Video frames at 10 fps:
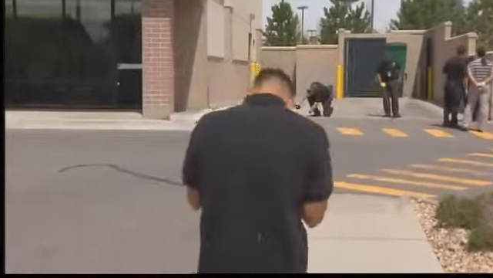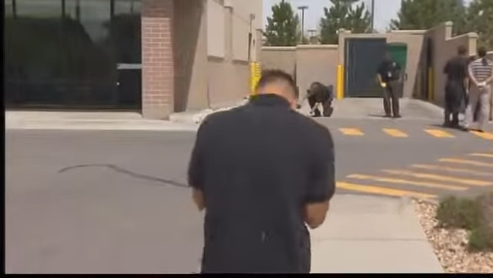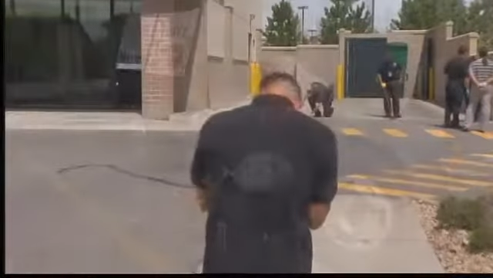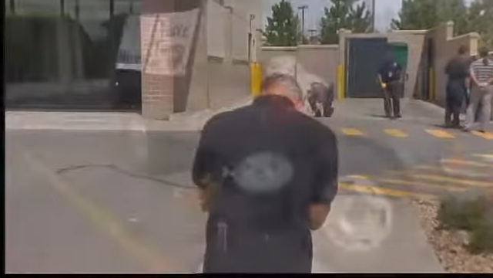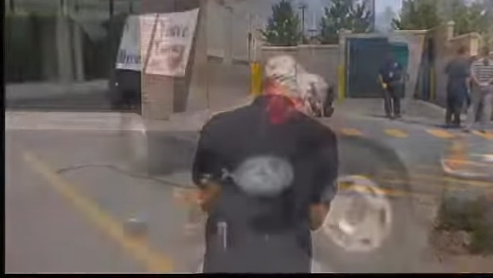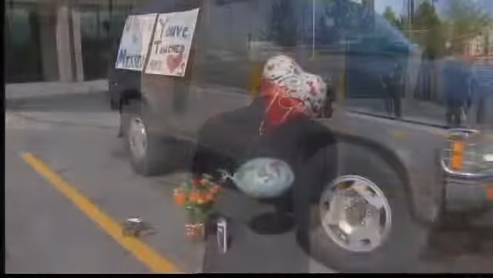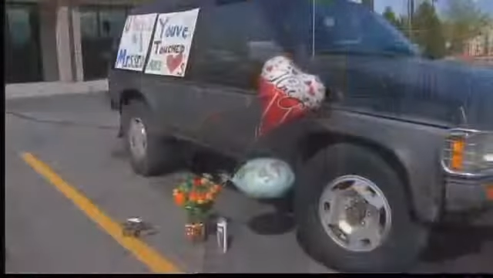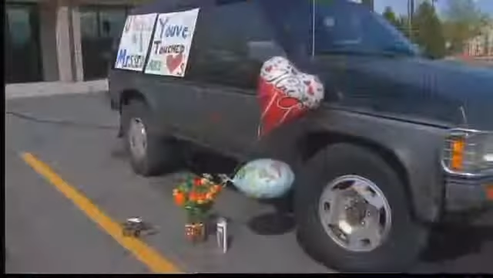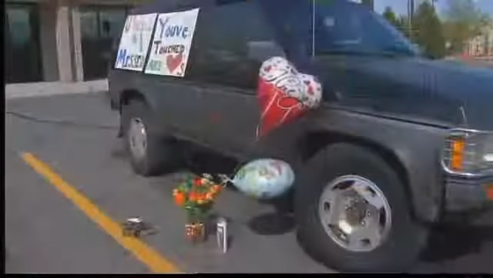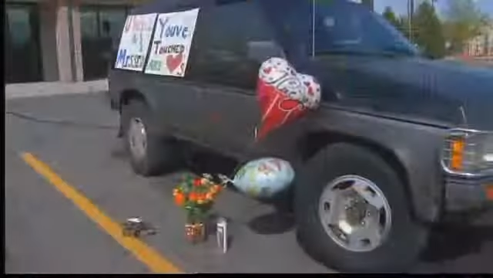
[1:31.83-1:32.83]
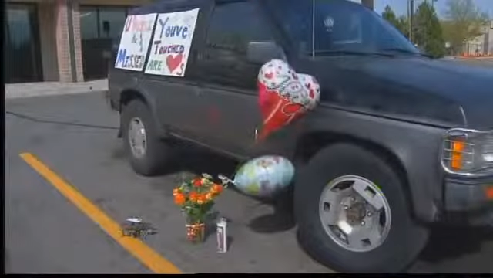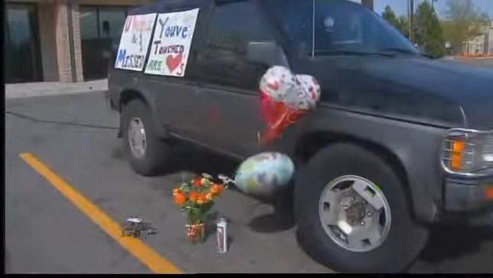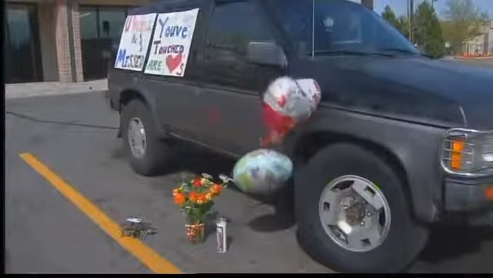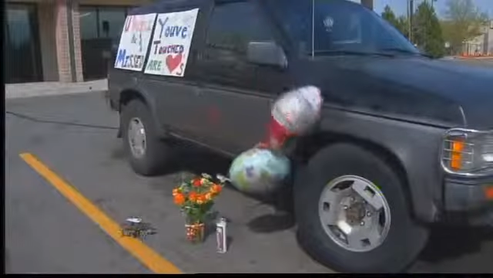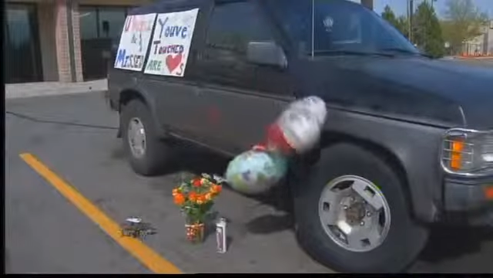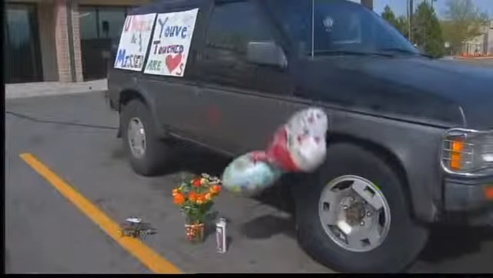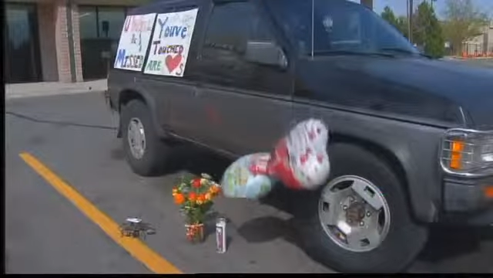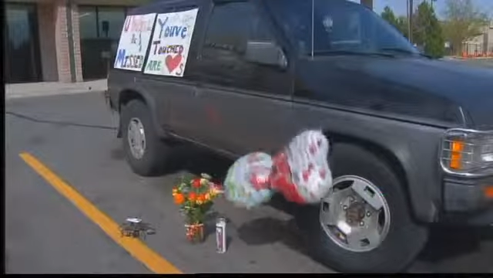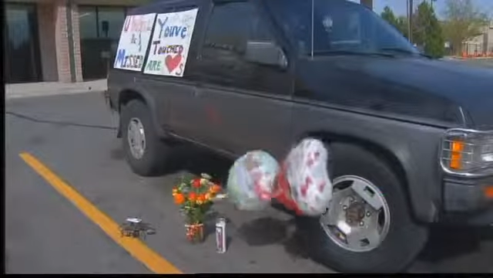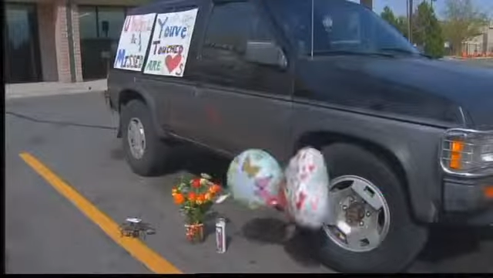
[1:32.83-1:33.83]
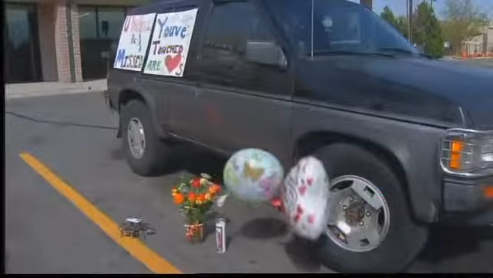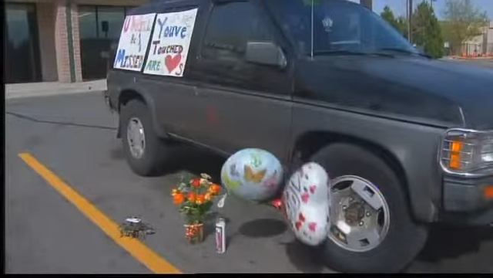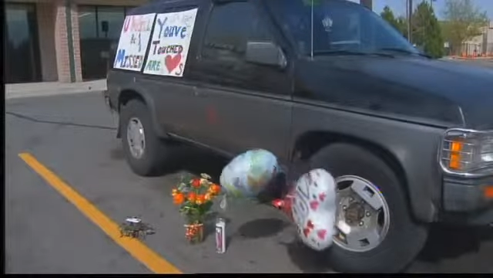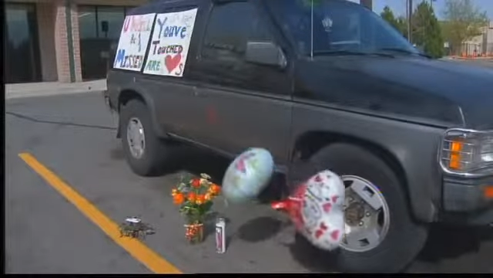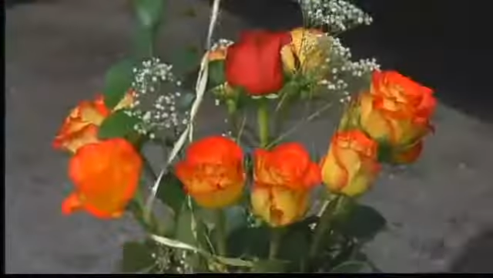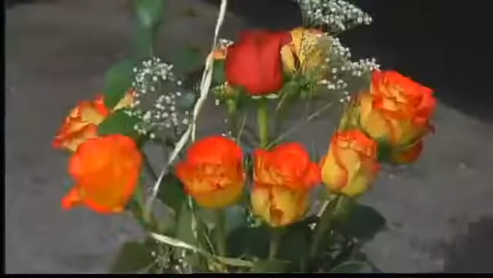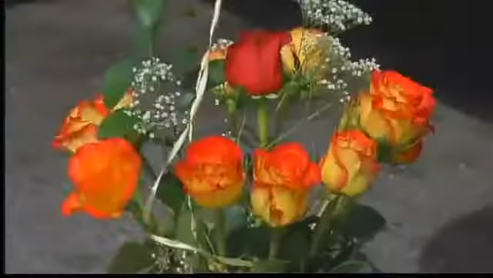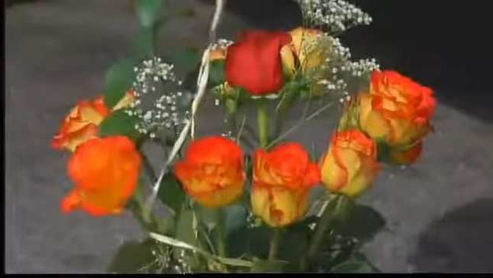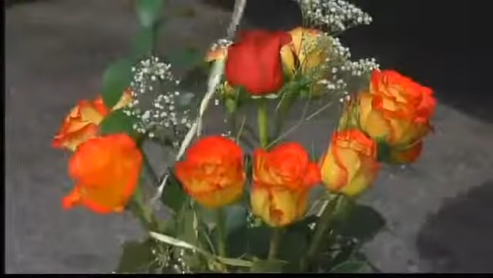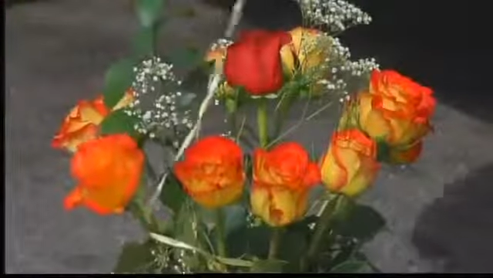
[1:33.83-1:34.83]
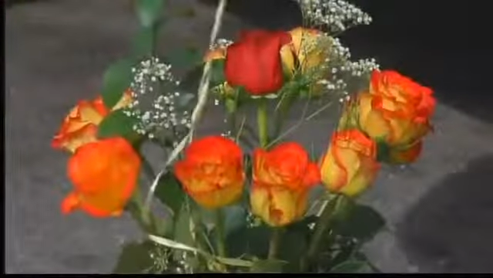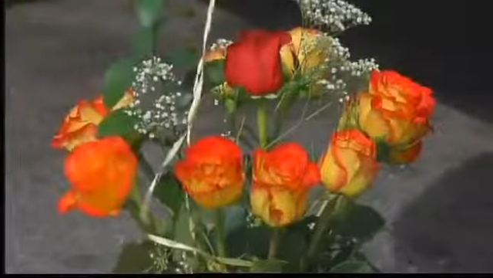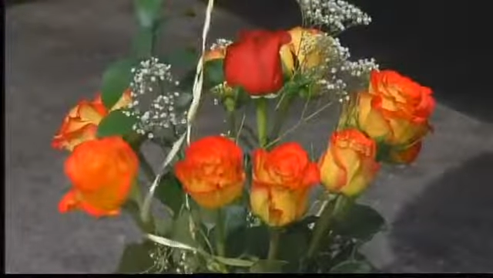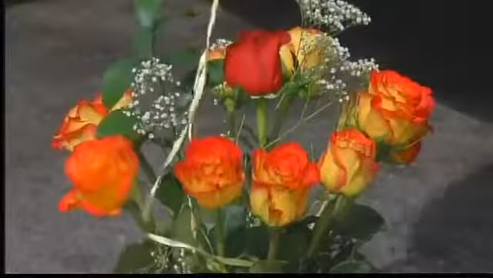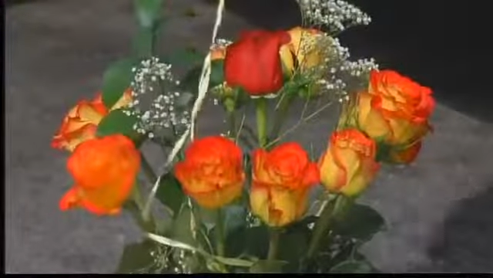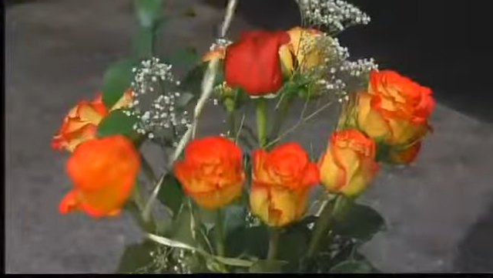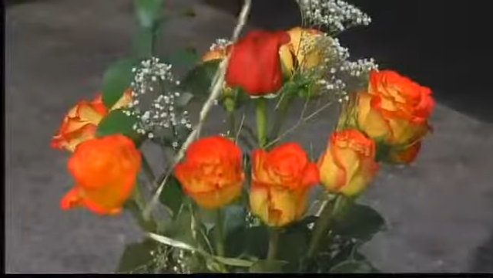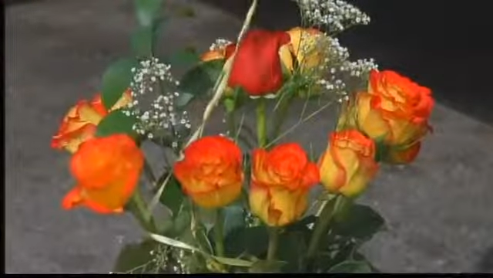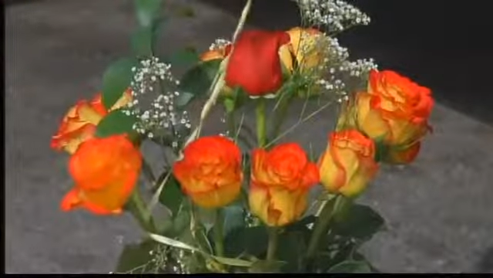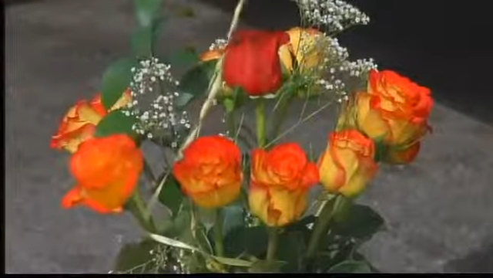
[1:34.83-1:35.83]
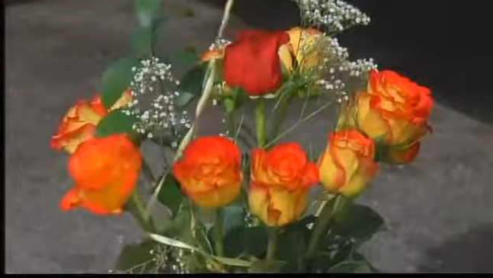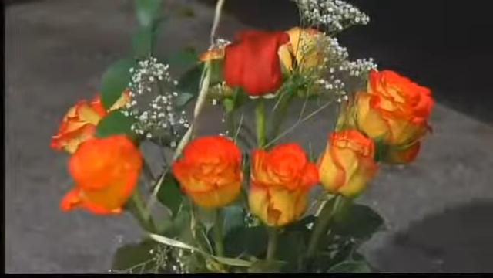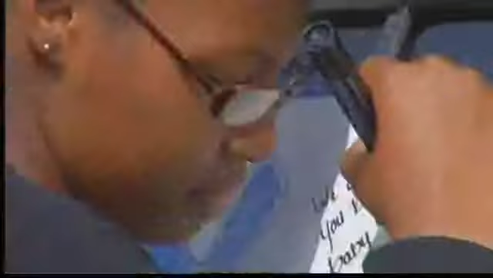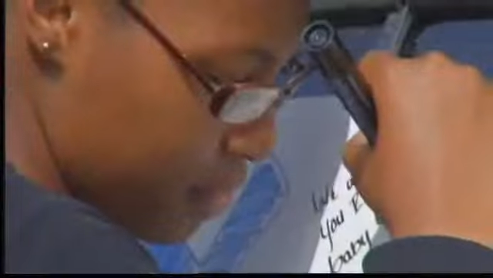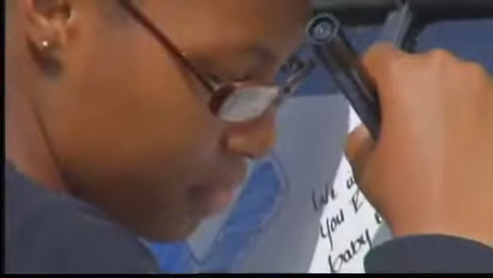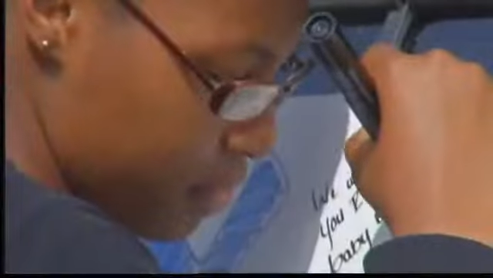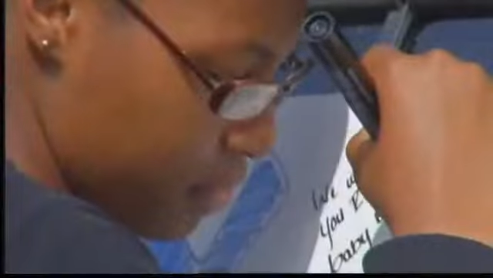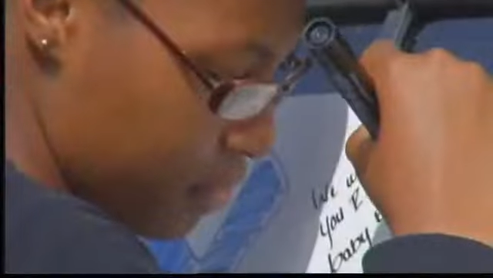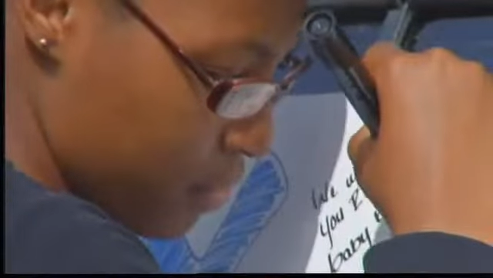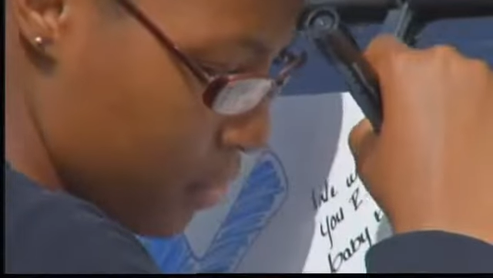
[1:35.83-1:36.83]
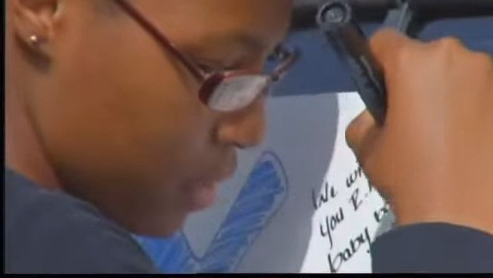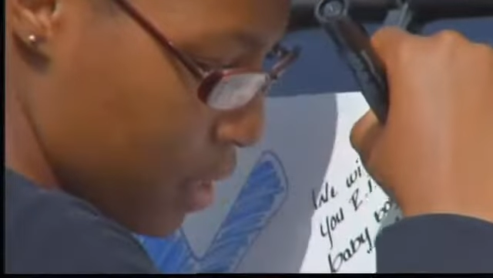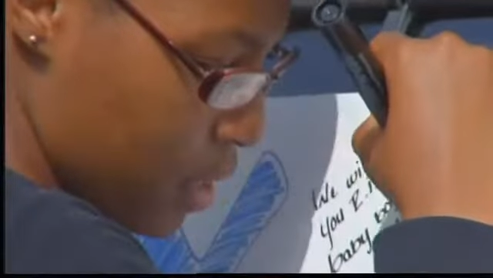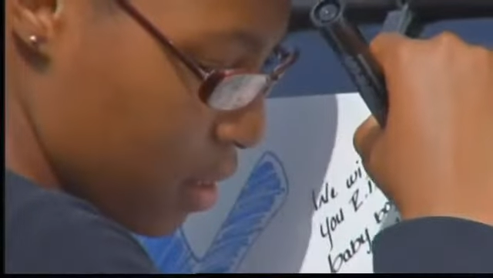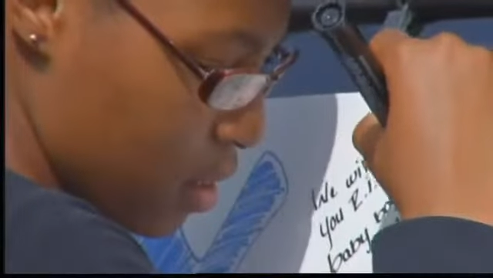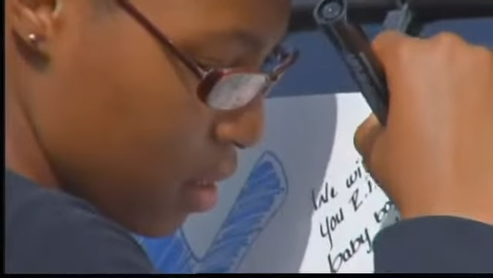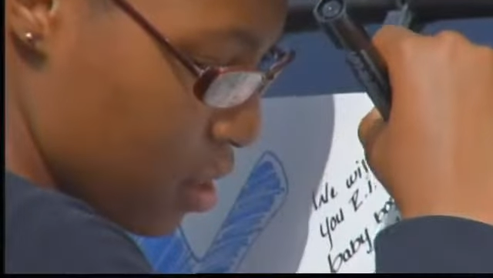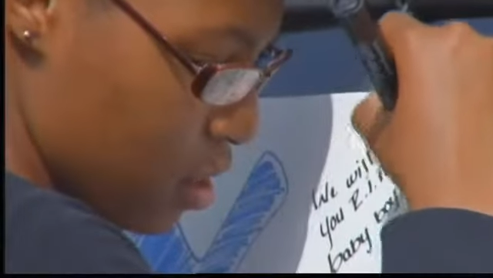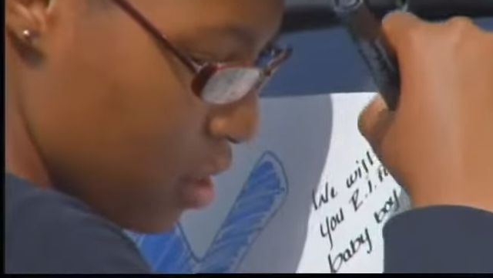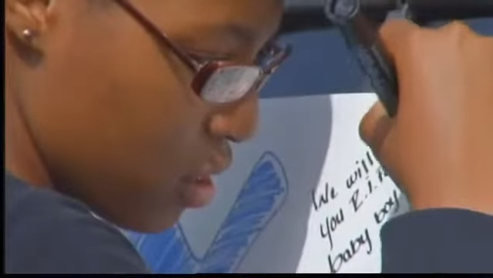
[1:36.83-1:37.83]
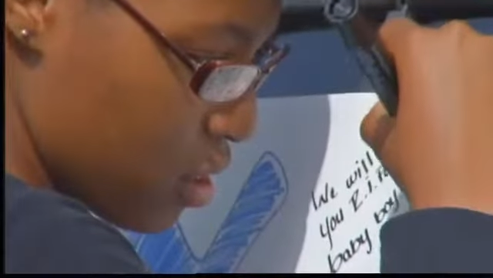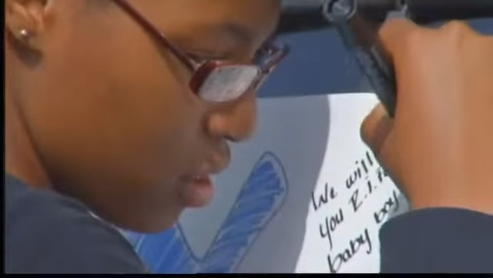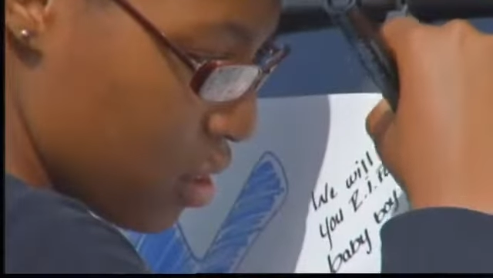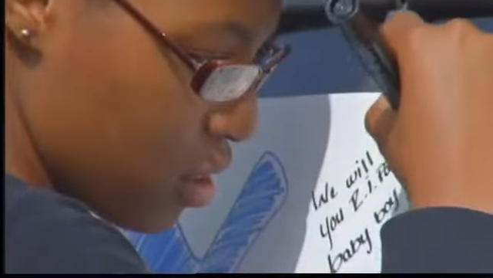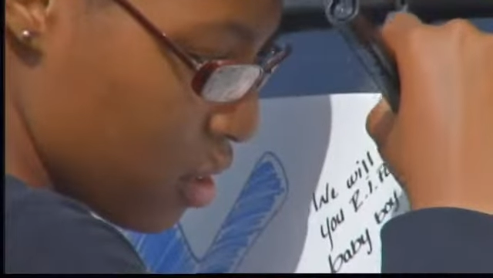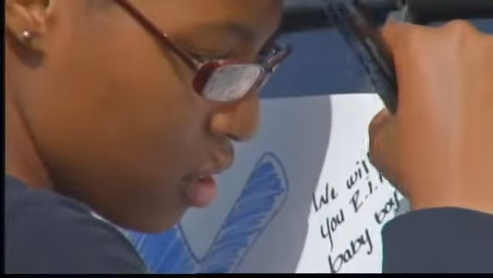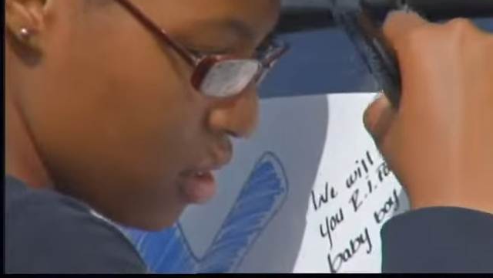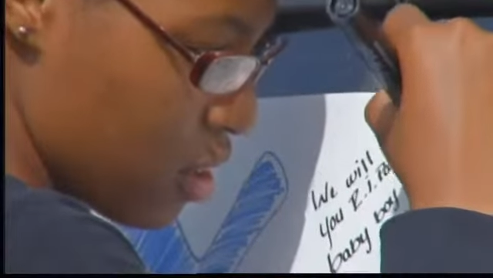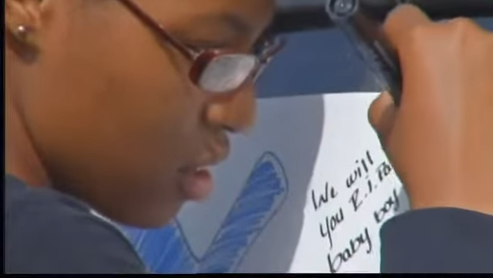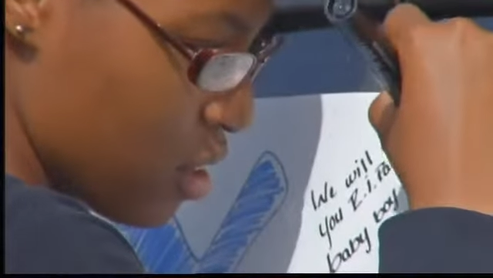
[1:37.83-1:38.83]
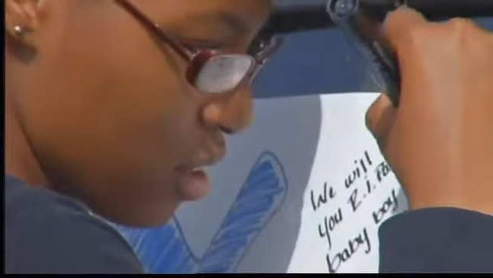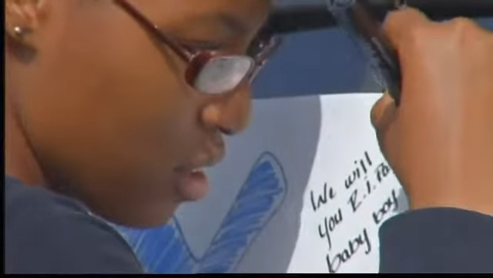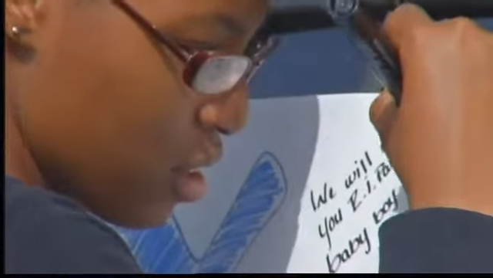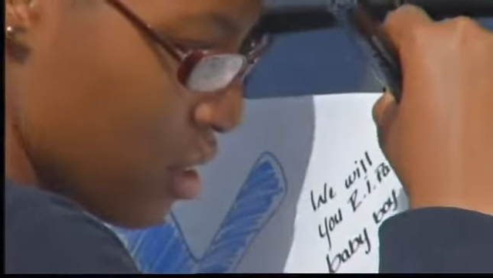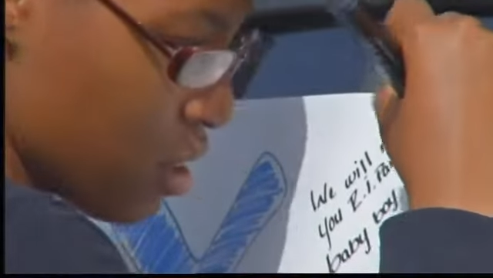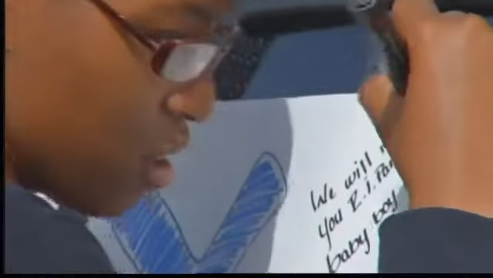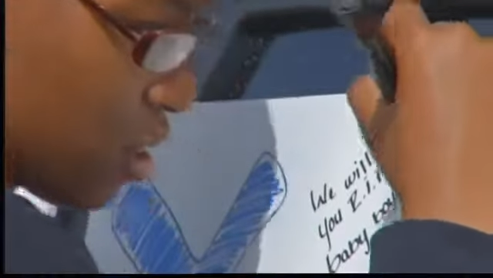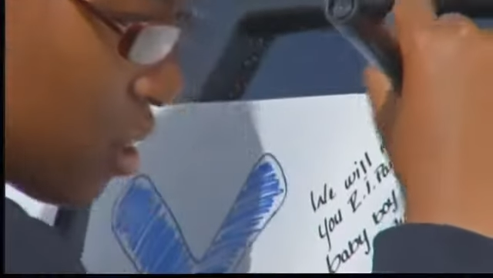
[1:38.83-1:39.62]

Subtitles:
(no speaker visible)